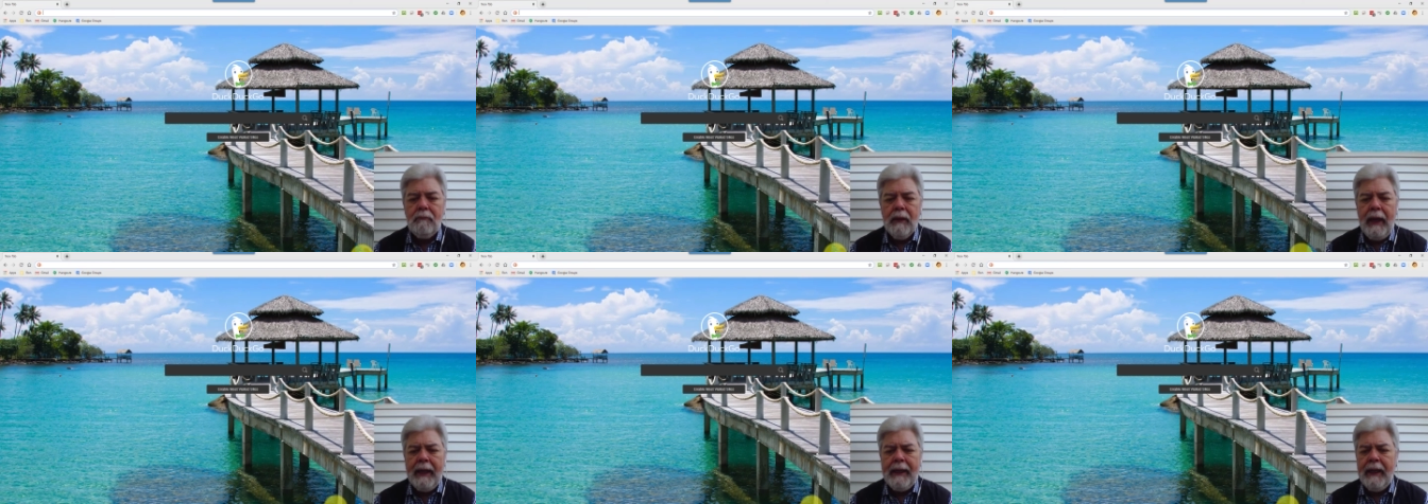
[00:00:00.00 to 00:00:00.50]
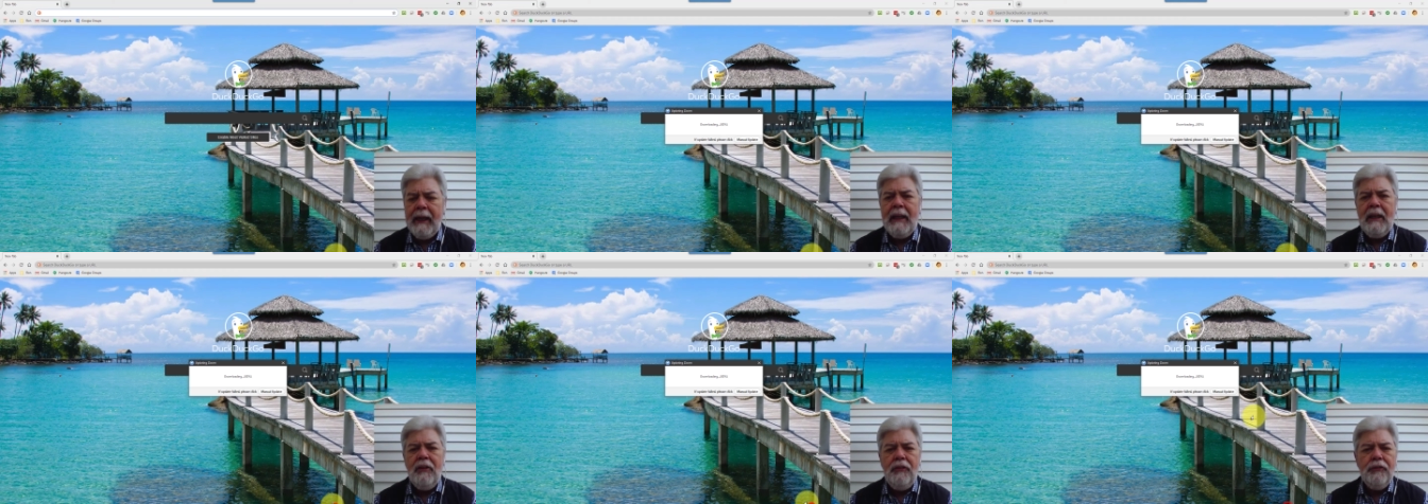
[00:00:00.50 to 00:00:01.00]
And
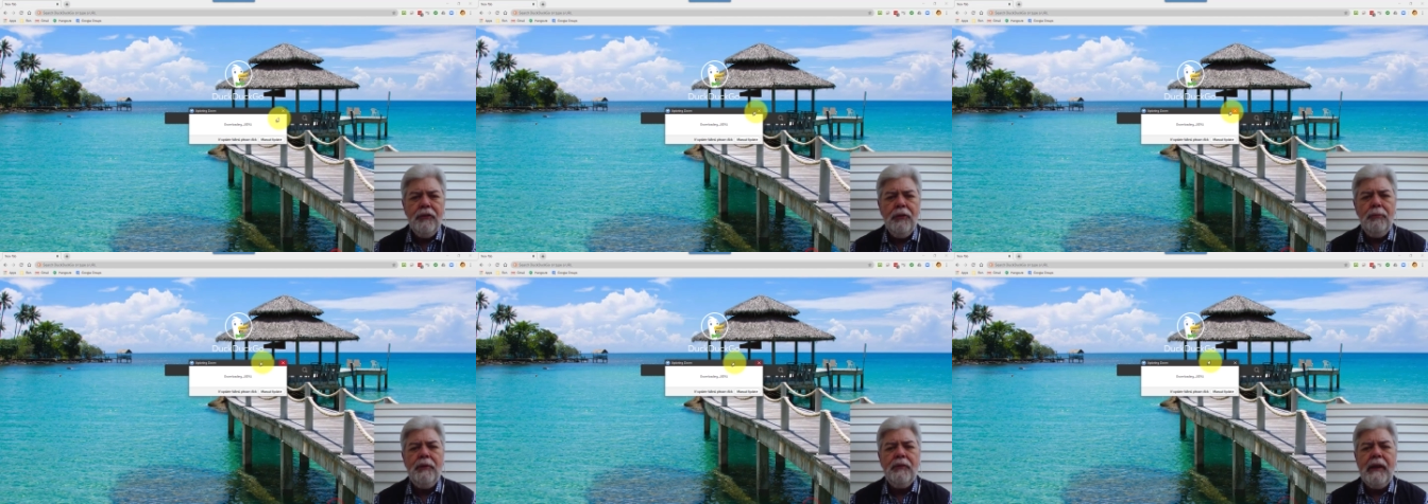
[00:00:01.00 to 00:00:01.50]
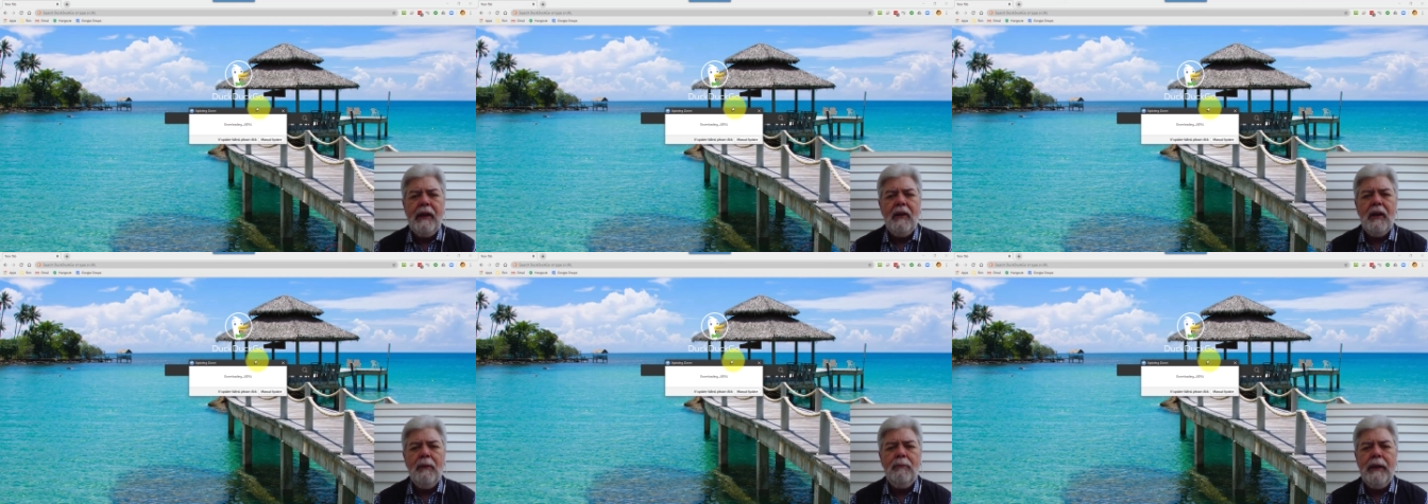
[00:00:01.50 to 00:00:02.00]
Zoom is now
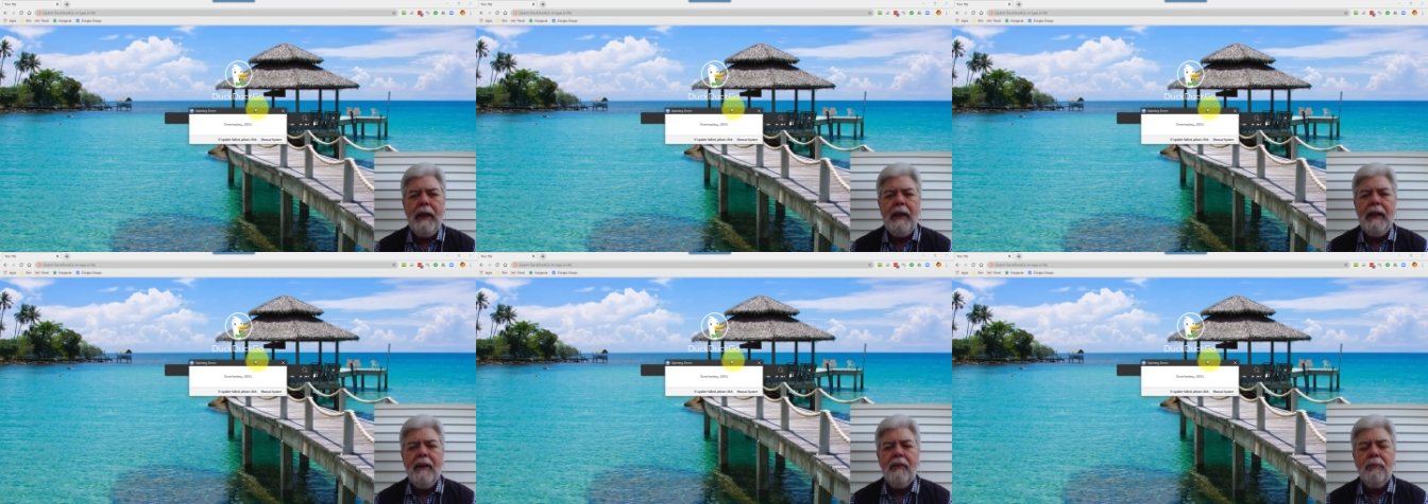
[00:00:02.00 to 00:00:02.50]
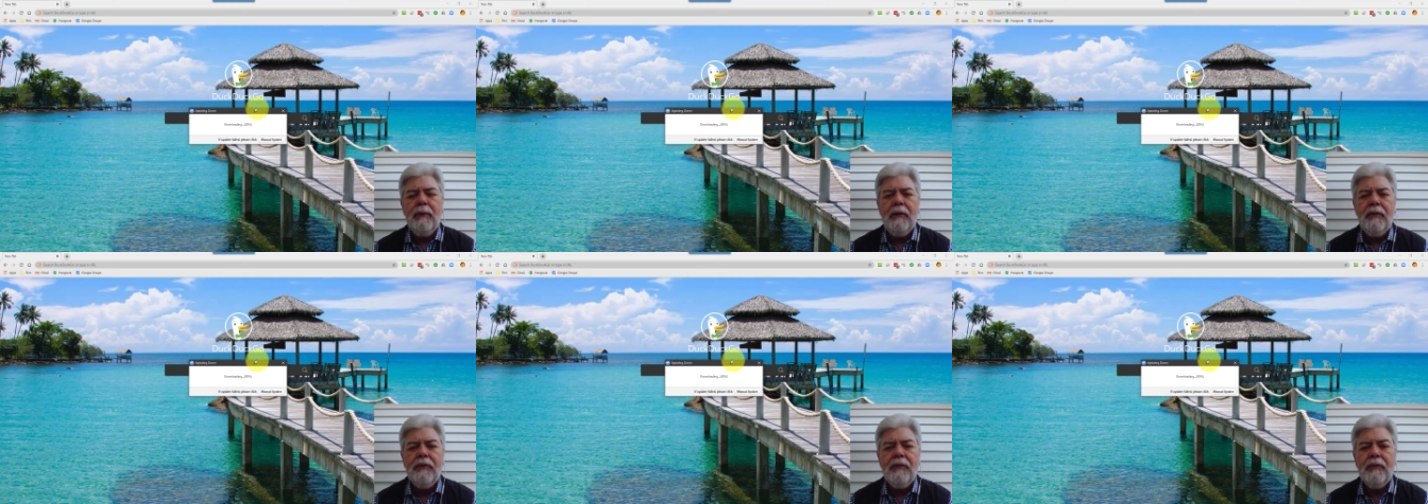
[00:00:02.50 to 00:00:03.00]
updating. It's about
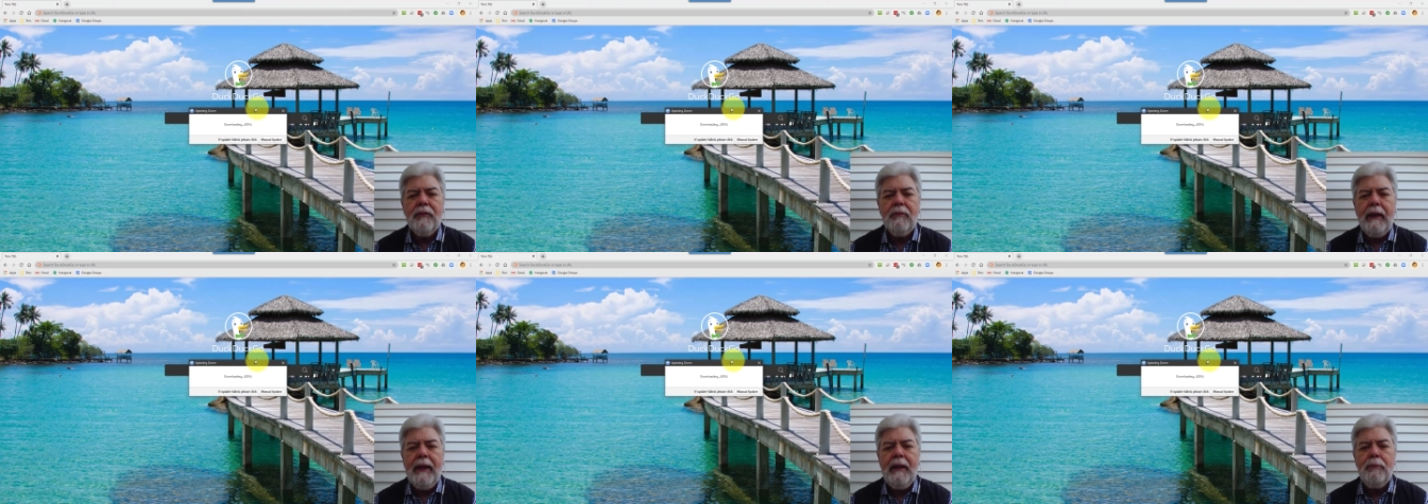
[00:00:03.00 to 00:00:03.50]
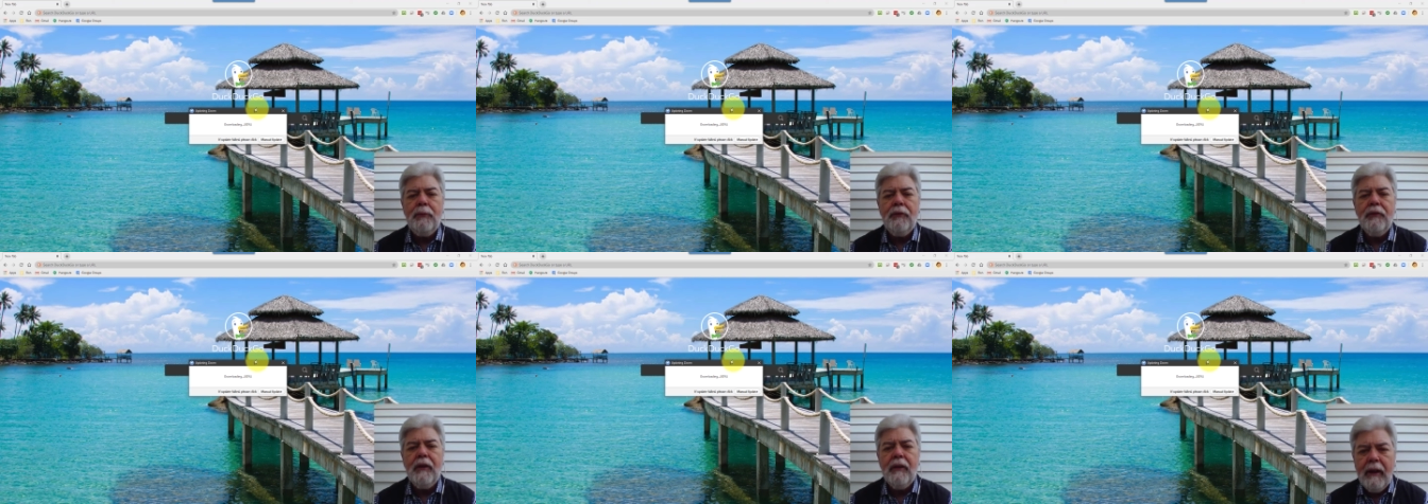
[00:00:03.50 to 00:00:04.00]
80%
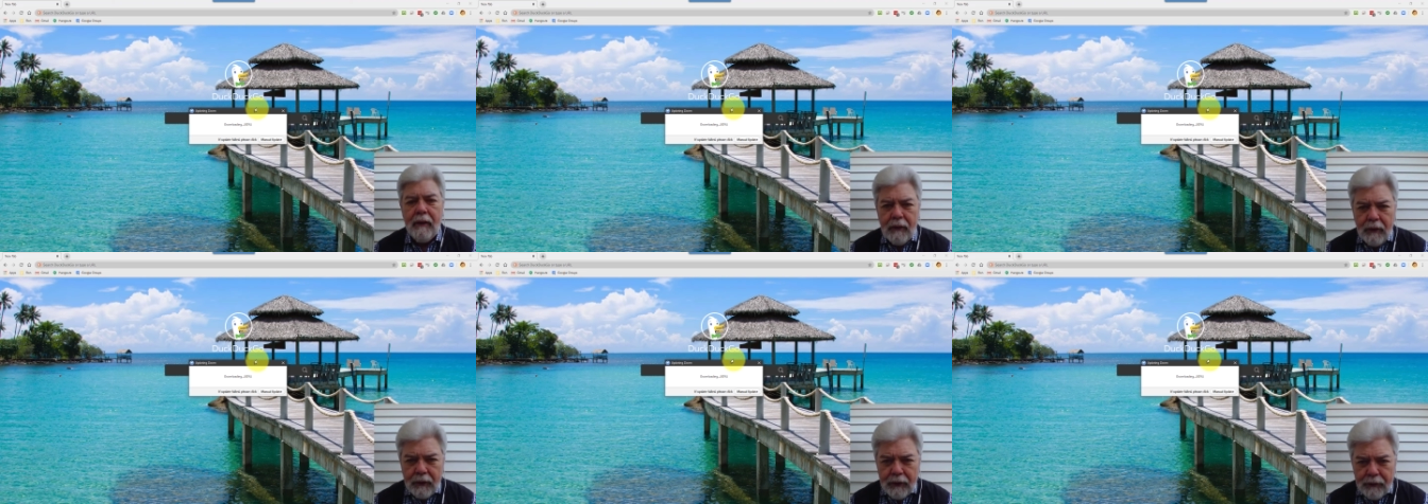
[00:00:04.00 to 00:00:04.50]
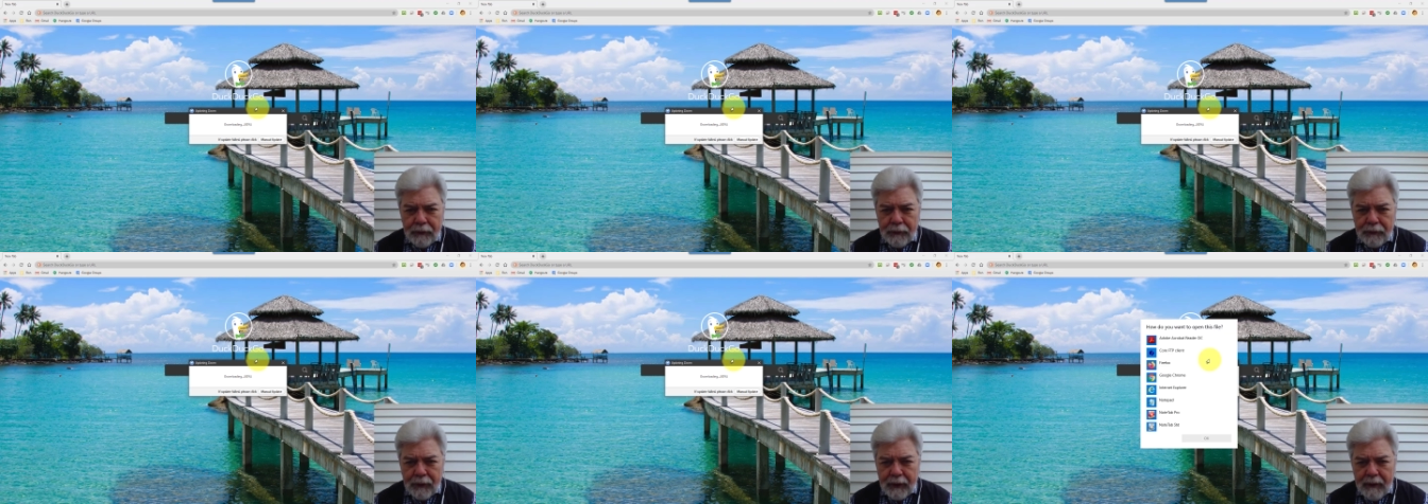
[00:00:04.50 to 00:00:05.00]
downloaded, does it
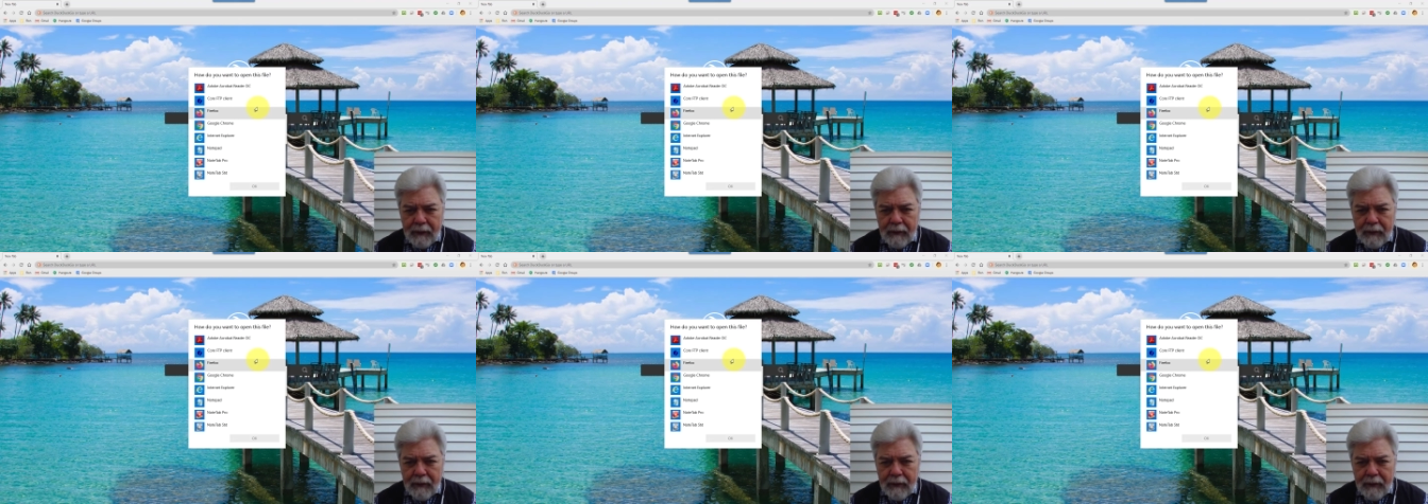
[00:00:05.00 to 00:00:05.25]
say?